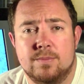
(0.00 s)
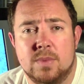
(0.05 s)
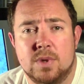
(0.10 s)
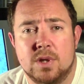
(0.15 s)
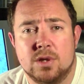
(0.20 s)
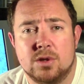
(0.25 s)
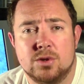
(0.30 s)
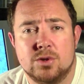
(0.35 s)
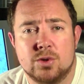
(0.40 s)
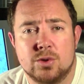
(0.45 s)

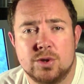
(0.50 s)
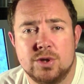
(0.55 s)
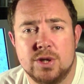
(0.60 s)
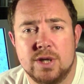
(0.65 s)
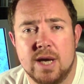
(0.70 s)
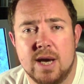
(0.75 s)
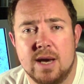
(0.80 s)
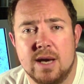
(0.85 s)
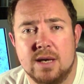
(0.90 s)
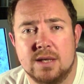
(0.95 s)
little talk
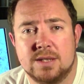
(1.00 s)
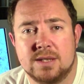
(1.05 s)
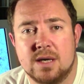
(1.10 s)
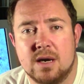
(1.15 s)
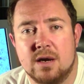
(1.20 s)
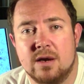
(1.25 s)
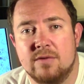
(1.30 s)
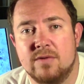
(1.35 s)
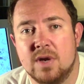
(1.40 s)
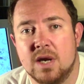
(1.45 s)
today has
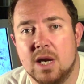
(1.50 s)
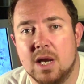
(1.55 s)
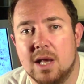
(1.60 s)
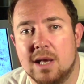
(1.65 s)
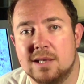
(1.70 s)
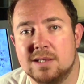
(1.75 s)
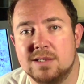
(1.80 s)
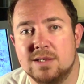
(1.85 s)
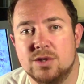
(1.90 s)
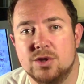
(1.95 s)
kind of
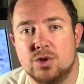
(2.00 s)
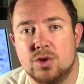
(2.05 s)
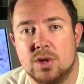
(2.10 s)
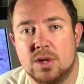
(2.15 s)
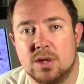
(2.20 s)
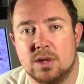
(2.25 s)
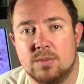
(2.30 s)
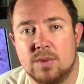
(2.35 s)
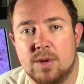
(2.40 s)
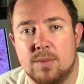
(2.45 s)
enlightened you a
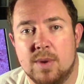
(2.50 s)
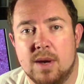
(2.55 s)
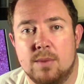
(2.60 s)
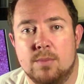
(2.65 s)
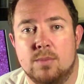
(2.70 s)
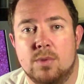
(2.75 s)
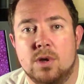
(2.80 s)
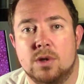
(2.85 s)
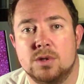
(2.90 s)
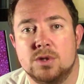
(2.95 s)
little bit about
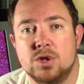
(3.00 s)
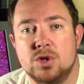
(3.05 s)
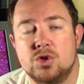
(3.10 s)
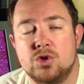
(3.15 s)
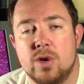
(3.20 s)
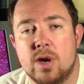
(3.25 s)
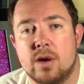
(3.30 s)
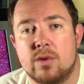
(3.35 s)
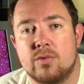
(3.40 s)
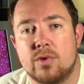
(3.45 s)

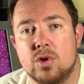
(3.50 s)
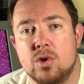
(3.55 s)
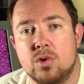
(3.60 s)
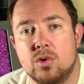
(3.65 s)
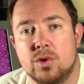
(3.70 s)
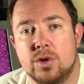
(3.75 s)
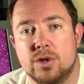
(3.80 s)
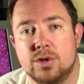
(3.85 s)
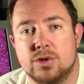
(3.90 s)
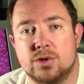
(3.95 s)
multi-track
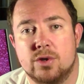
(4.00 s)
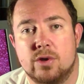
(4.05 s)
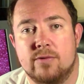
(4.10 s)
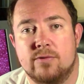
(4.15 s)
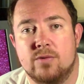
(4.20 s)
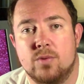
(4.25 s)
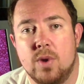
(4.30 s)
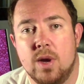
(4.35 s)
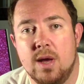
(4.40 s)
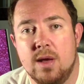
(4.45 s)
recording
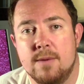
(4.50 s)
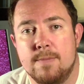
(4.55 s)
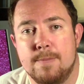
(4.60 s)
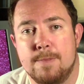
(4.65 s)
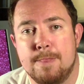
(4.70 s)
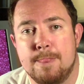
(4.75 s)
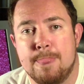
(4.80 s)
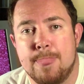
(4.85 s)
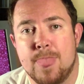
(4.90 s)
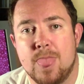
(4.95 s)
software
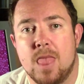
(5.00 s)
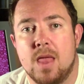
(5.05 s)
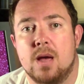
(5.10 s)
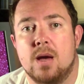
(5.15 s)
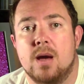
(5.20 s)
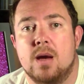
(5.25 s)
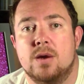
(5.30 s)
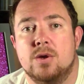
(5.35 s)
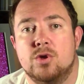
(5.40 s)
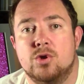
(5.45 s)

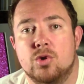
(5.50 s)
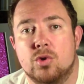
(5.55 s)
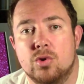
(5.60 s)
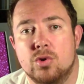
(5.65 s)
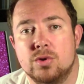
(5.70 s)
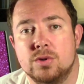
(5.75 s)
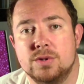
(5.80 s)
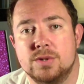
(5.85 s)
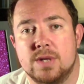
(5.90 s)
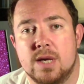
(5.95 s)
and
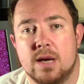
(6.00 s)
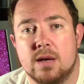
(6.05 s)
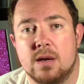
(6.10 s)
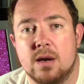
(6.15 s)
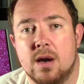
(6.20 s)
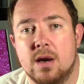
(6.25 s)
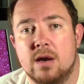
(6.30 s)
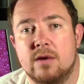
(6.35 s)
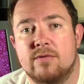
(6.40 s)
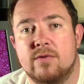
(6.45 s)
DAWs and
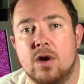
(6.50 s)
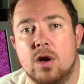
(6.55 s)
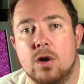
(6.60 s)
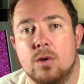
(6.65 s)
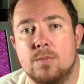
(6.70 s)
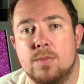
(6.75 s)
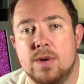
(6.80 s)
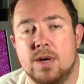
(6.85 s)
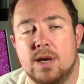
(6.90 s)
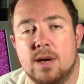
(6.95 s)
kind of
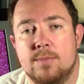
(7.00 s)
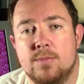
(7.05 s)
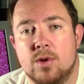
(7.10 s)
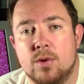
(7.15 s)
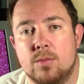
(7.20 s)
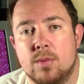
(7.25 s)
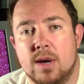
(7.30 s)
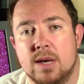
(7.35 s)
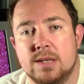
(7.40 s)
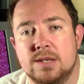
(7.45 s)
open up
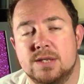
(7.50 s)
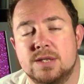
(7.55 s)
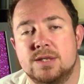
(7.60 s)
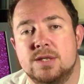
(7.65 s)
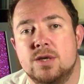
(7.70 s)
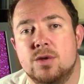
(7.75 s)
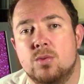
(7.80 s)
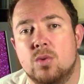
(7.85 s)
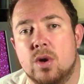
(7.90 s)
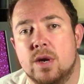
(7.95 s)
your mind to
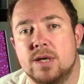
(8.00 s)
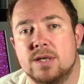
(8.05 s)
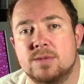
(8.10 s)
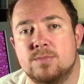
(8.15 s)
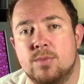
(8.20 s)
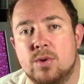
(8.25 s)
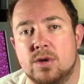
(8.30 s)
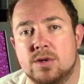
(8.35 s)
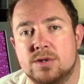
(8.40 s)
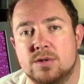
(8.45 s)
see what is
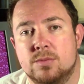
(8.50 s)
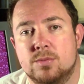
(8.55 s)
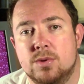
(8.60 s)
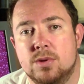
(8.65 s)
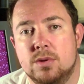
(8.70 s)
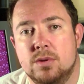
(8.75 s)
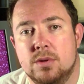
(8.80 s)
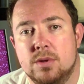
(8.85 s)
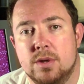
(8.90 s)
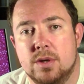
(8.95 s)

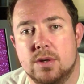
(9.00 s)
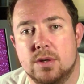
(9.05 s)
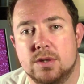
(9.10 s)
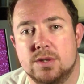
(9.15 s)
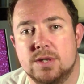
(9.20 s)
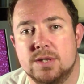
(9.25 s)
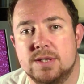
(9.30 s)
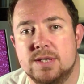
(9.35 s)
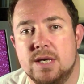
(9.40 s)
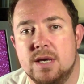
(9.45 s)
possible,
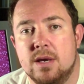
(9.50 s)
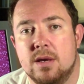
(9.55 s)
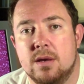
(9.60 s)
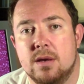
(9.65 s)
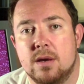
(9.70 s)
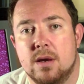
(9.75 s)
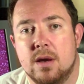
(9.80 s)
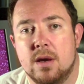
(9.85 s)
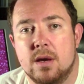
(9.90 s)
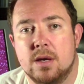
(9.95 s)
to see
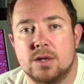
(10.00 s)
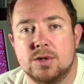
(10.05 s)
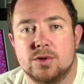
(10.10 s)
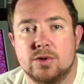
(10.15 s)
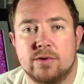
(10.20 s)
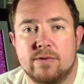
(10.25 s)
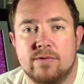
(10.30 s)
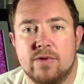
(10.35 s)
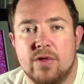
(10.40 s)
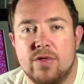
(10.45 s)

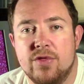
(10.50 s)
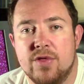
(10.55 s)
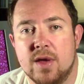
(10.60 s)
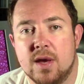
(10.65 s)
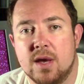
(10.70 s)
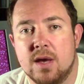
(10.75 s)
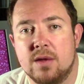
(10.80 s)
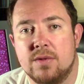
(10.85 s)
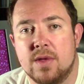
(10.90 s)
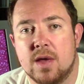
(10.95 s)
sort of the
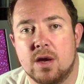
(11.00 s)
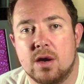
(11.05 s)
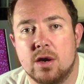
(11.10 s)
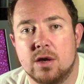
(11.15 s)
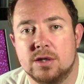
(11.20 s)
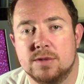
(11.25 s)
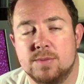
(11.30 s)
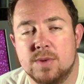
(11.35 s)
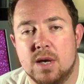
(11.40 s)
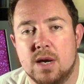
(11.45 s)
thinking that
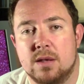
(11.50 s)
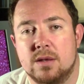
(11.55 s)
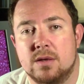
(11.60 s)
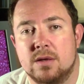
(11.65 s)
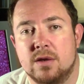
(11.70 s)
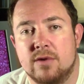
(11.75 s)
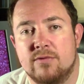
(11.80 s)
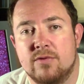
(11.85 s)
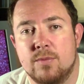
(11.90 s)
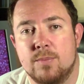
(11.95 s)
goes behind the
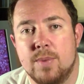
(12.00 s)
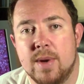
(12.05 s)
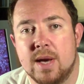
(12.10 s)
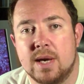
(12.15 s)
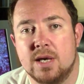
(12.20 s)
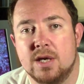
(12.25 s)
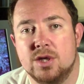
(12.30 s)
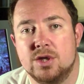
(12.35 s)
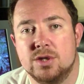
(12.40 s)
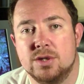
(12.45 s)
different
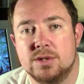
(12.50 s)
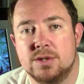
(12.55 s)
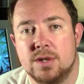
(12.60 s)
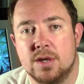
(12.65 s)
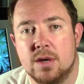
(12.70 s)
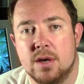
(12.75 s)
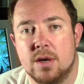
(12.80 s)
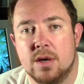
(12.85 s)
packages.